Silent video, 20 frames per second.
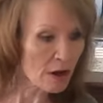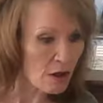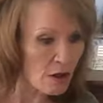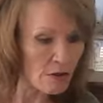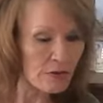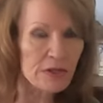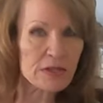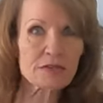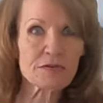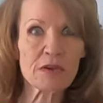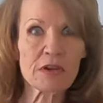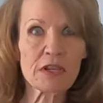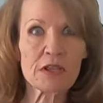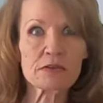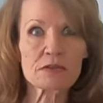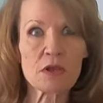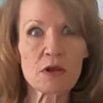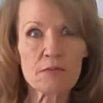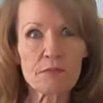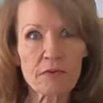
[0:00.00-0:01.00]
All these
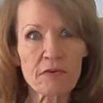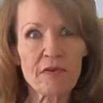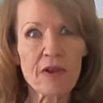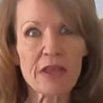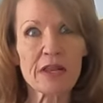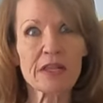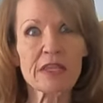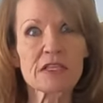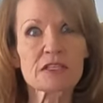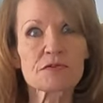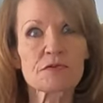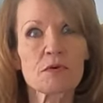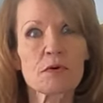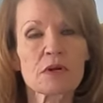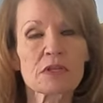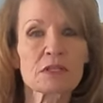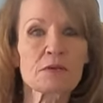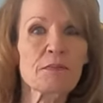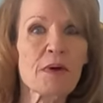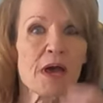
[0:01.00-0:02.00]
videos I'll provide links
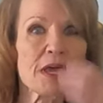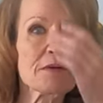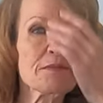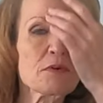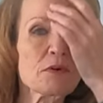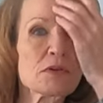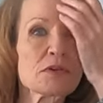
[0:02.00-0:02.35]
for at the bottom